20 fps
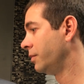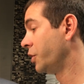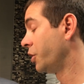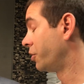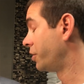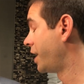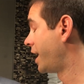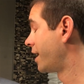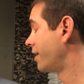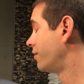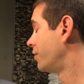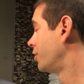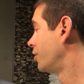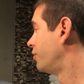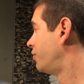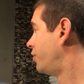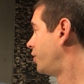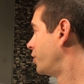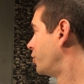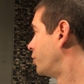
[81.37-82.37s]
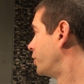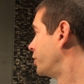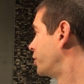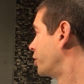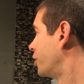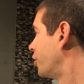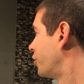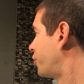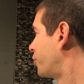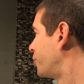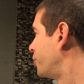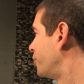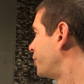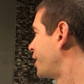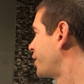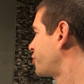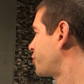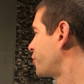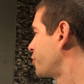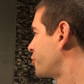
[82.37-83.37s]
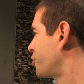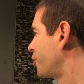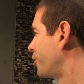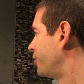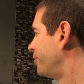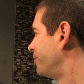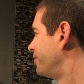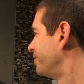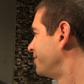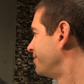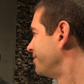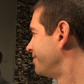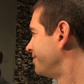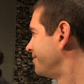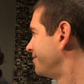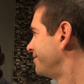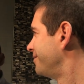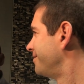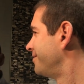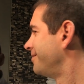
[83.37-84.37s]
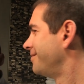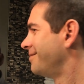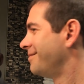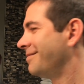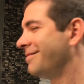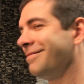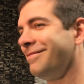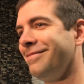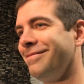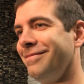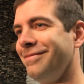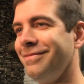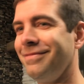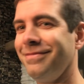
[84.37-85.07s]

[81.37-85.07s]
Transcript: Though not a very fun one to go through, that's for sure.